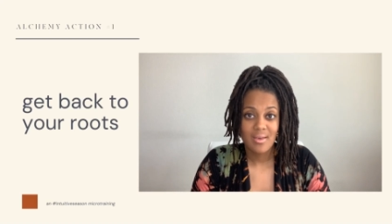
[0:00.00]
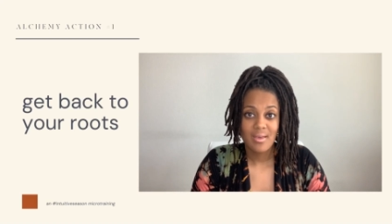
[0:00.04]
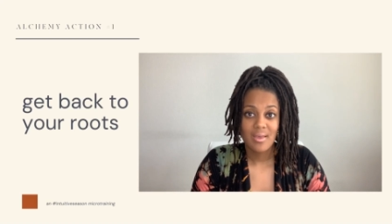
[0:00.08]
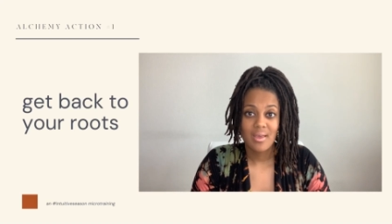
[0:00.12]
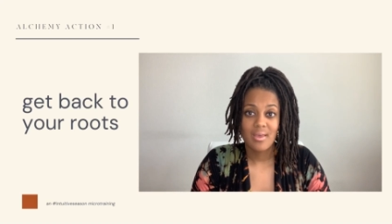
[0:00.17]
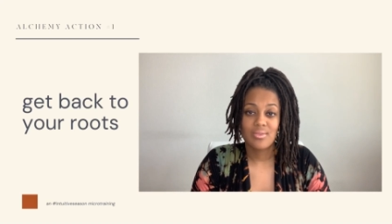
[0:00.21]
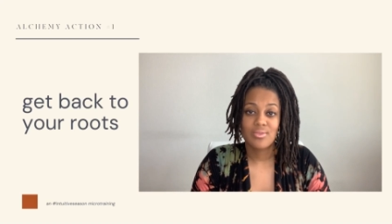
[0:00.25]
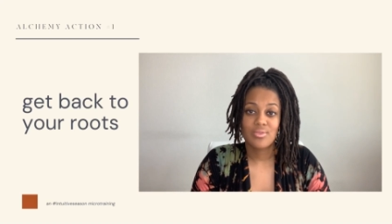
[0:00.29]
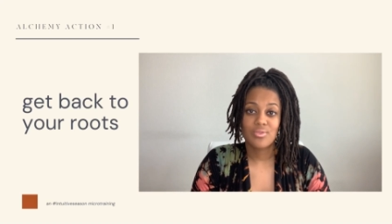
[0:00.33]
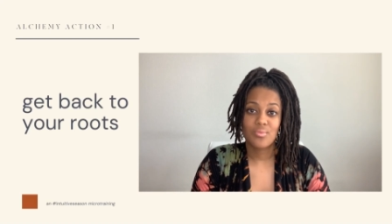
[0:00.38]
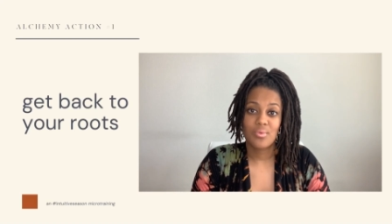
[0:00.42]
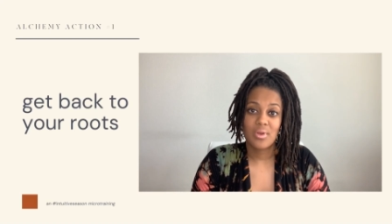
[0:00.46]

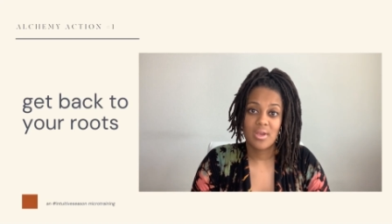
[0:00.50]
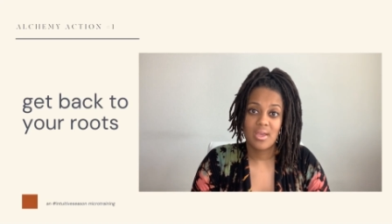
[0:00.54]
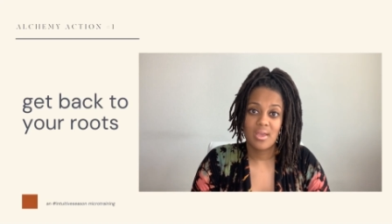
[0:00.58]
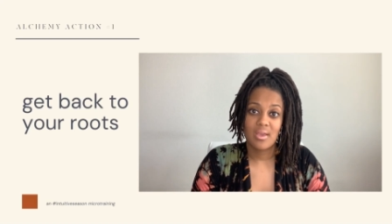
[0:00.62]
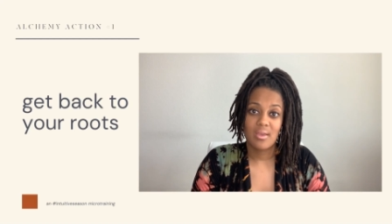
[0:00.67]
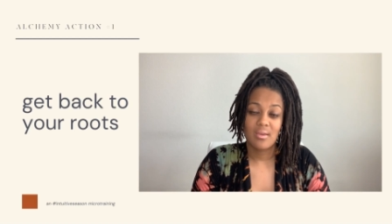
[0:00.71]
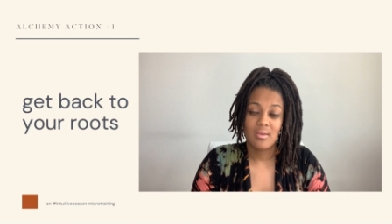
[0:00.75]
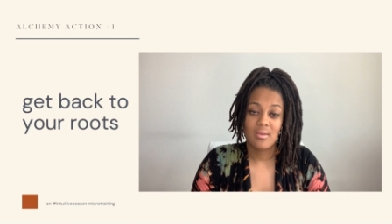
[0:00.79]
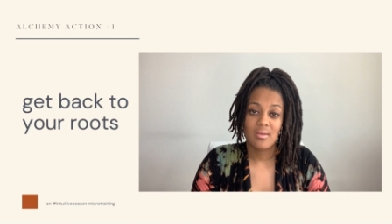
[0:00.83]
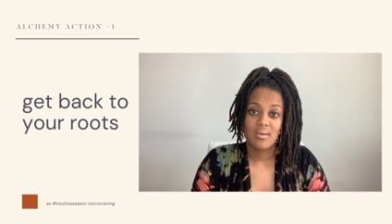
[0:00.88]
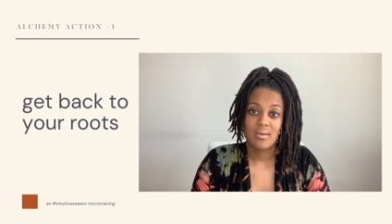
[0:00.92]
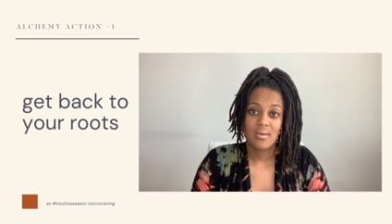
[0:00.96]
And
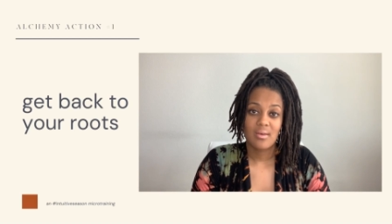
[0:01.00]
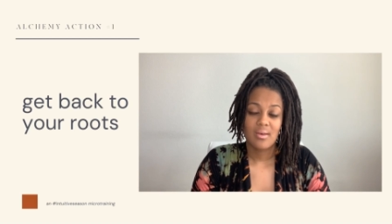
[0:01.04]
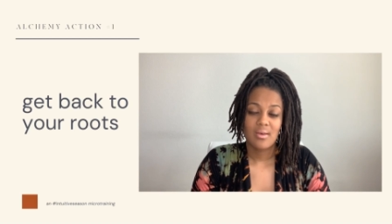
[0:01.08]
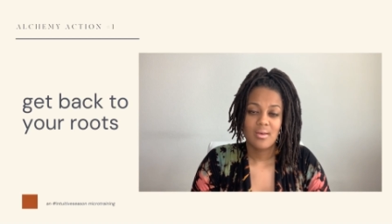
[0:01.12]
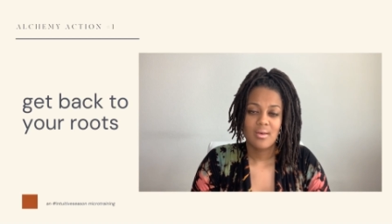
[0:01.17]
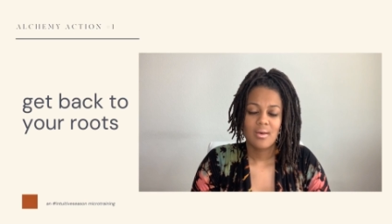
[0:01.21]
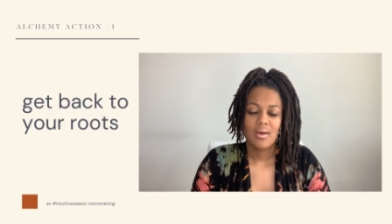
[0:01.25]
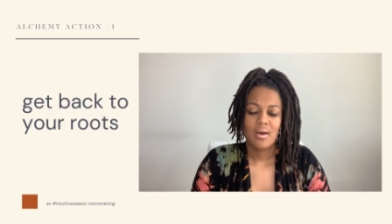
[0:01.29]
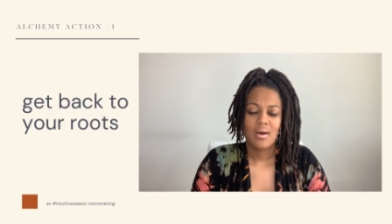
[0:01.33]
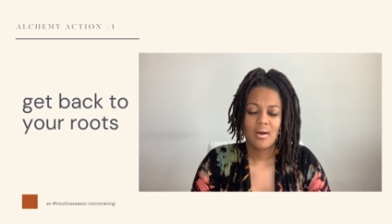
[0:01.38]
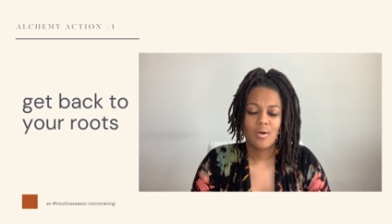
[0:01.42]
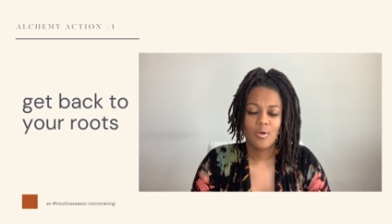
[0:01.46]
three,
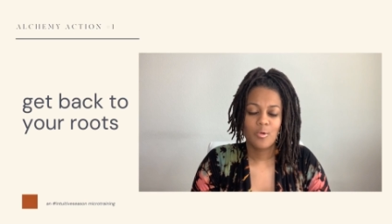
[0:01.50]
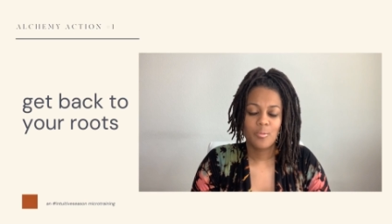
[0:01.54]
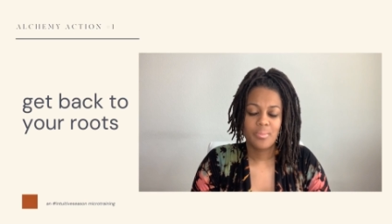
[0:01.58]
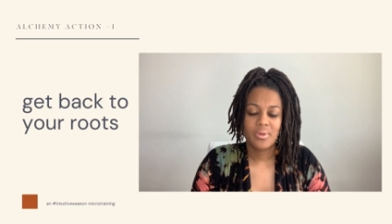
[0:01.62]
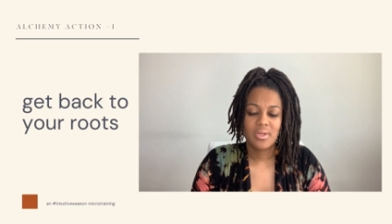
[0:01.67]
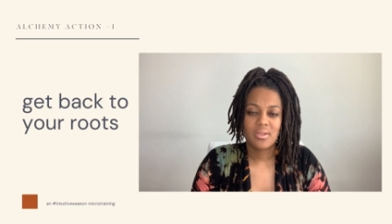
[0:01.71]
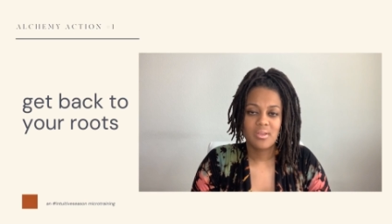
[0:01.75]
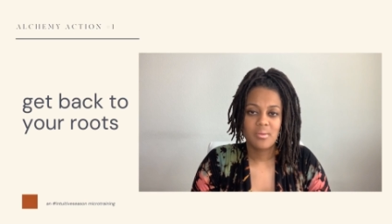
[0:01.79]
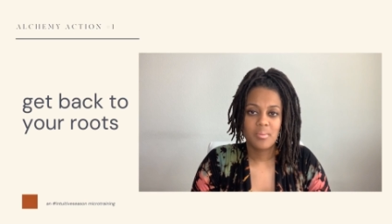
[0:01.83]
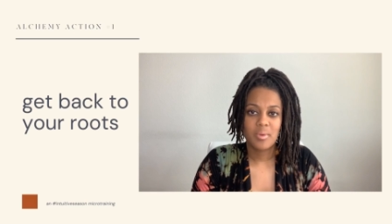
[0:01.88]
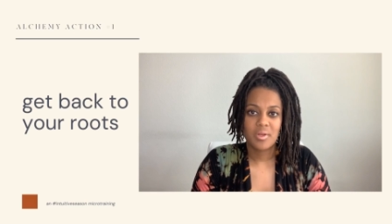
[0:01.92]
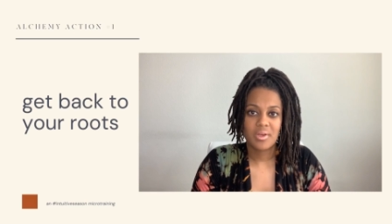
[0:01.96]
open
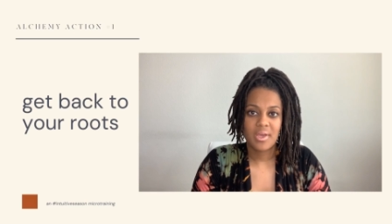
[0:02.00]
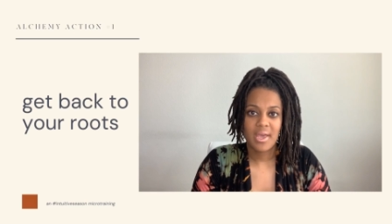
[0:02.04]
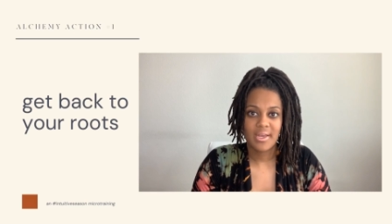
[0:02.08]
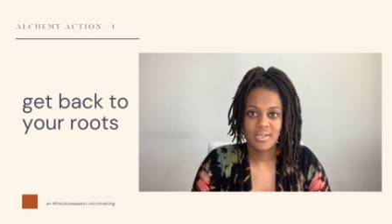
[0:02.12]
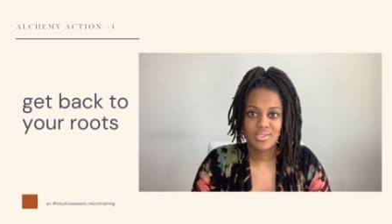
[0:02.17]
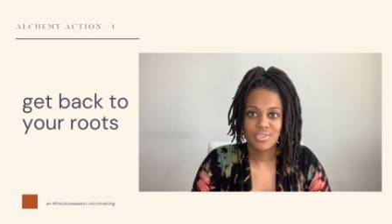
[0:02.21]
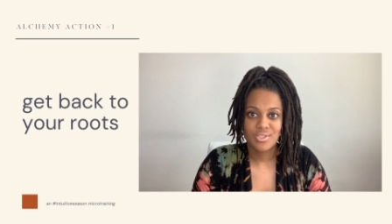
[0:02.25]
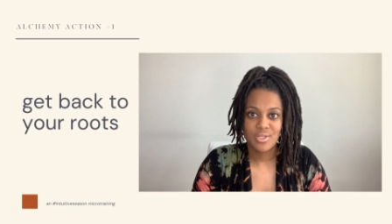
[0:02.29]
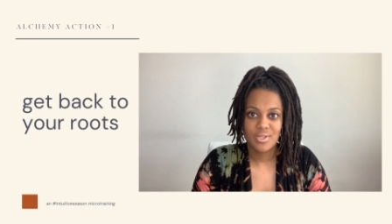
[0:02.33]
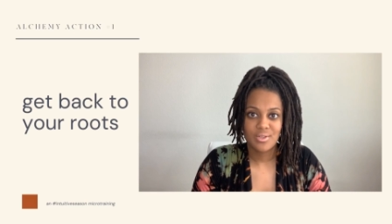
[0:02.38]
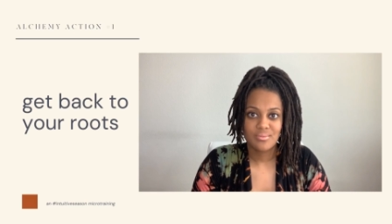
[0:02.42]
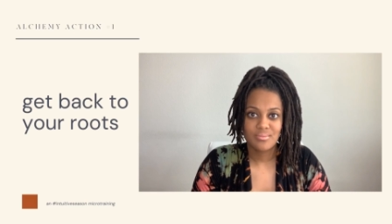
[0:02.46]

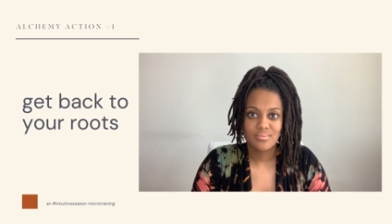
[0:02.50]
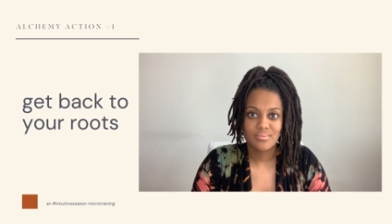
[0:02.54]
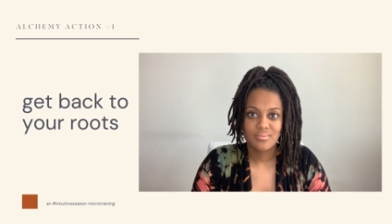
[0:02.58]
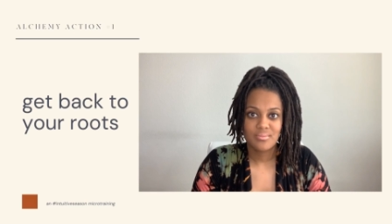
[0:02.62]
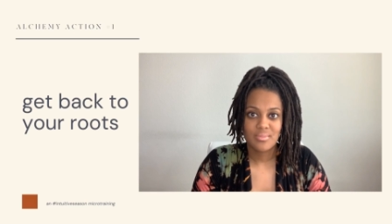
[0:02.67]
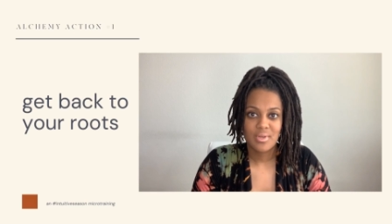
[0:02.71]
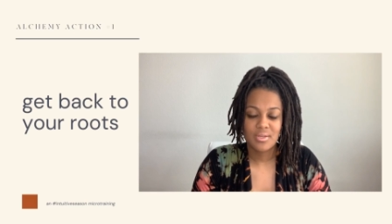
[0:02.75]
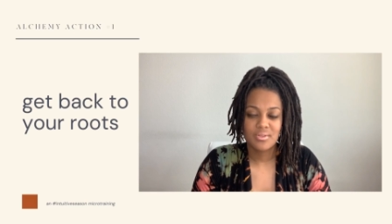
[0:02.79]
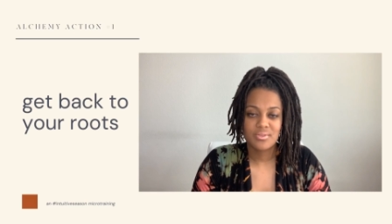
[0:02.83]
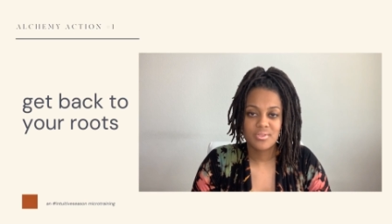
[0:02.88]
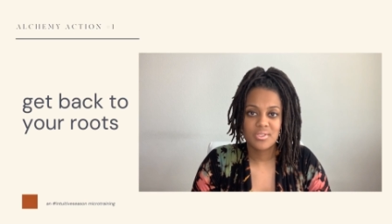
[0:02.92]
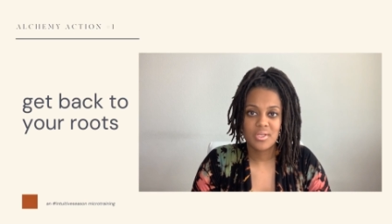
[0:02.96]
communication.
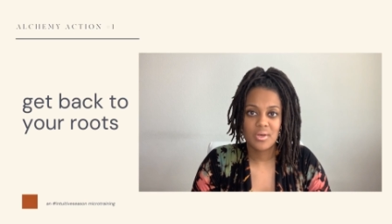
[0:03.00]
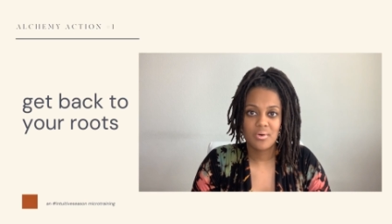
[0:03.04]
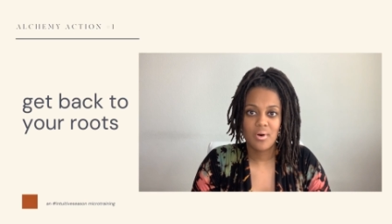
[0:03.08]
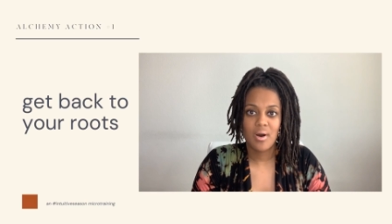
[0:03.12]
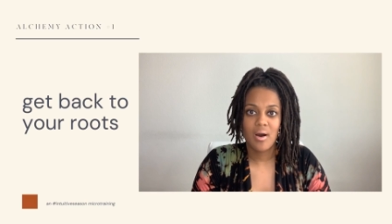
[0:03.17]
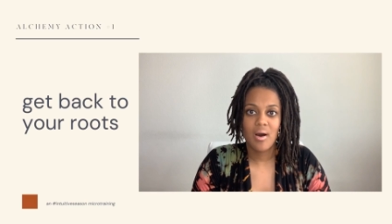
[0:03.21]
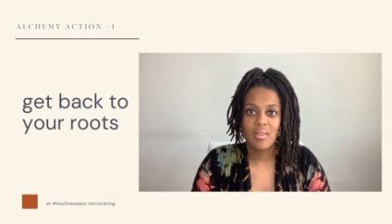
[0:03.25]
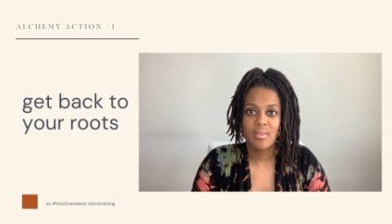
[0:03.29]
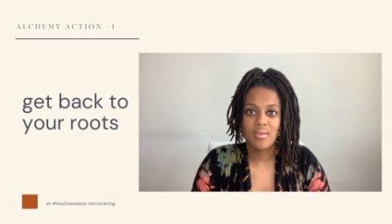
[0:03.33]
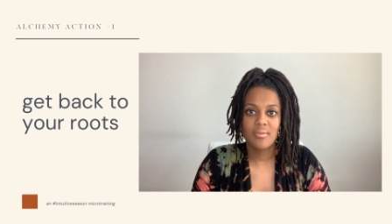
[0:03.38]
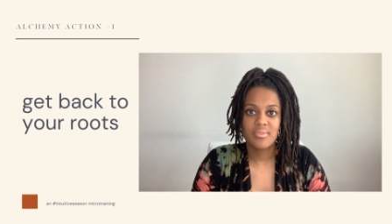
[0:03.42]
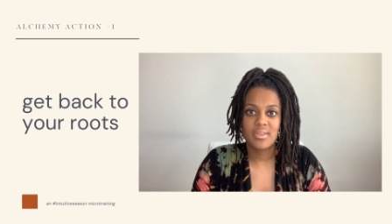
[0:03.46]
And so
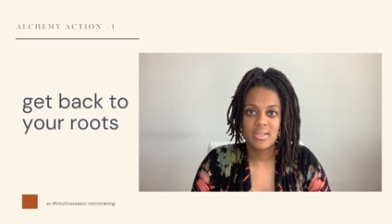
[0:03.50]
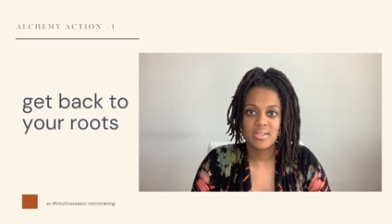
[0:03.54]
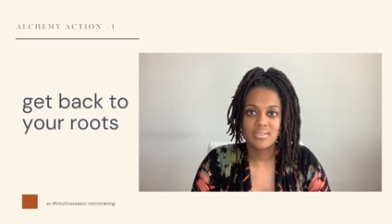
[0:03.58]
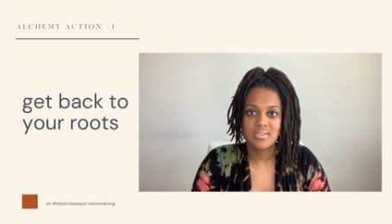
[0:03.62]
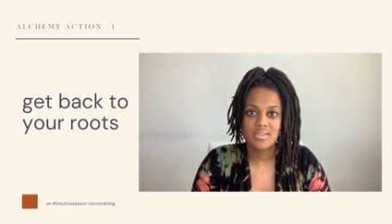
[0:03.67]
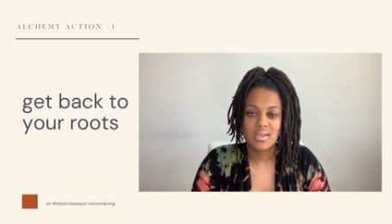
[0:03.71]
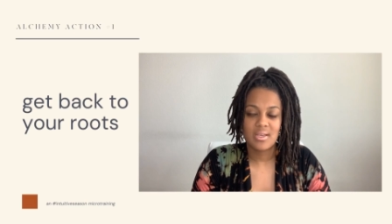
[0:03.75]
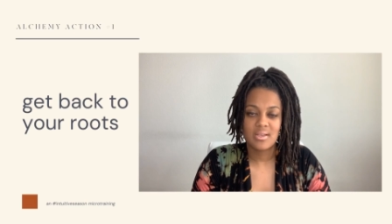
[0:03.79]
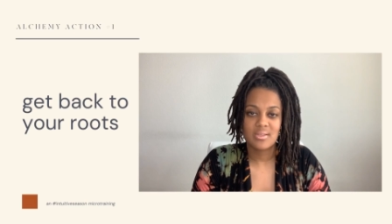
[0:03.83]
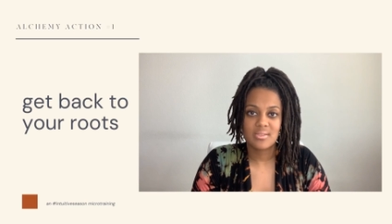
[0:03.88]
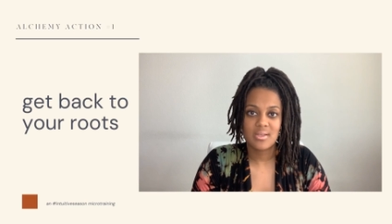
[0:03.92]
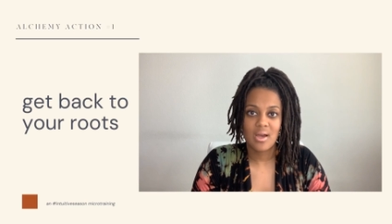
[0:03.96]
all of these
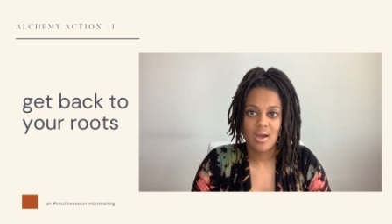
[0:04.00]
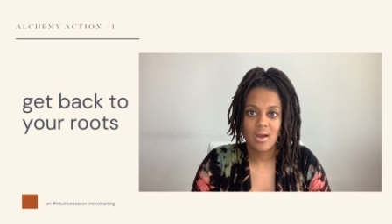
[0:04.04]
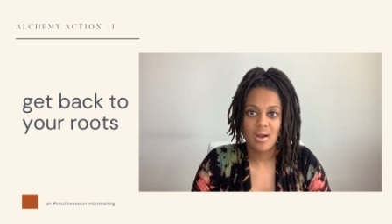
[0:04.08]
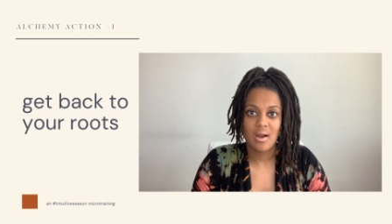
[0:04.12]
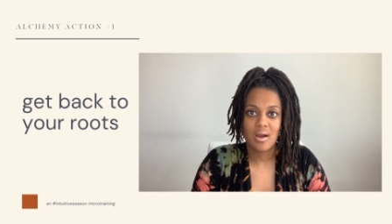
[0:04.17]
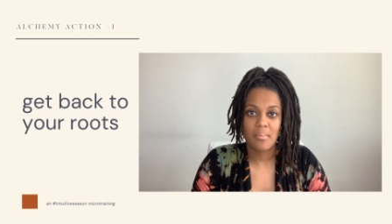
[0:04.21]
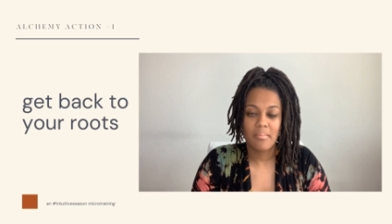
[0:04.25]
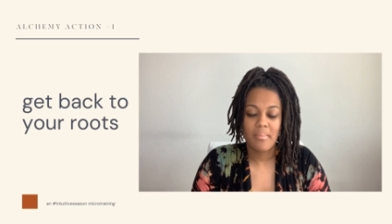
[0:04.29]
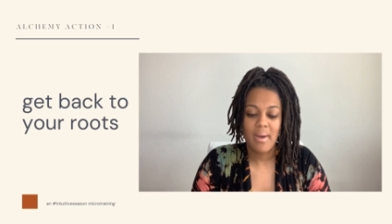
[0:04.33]
things are